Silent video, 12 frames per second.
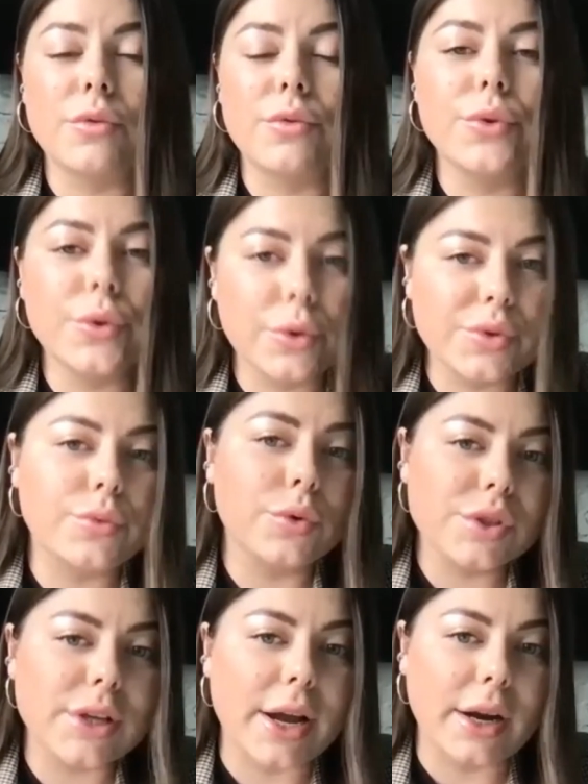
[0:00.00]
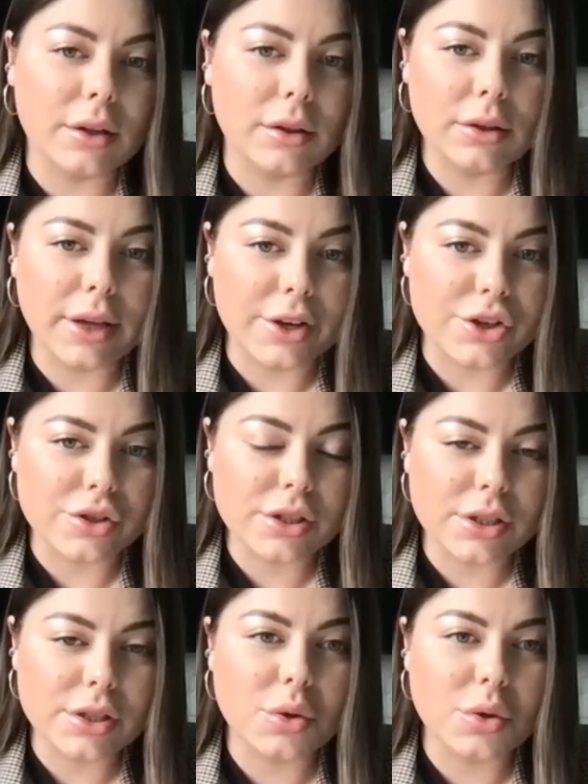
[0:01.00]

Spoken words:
full cycle agency.